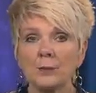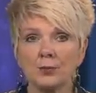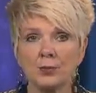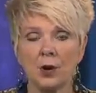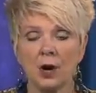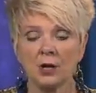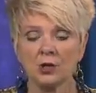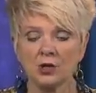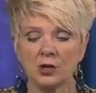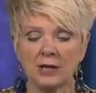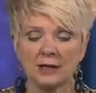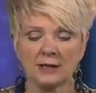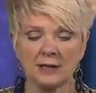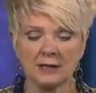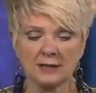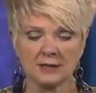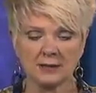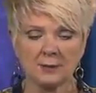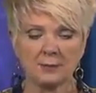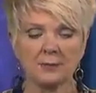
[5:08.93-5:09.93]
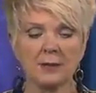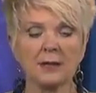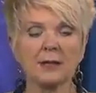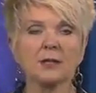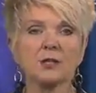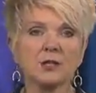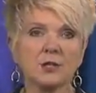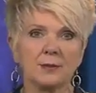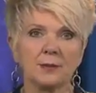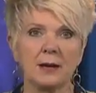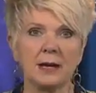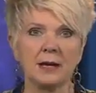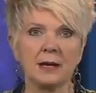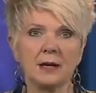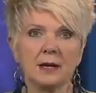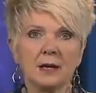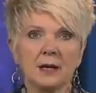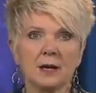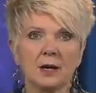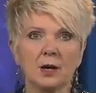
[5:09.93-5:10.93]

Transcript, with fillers: project is submitted to me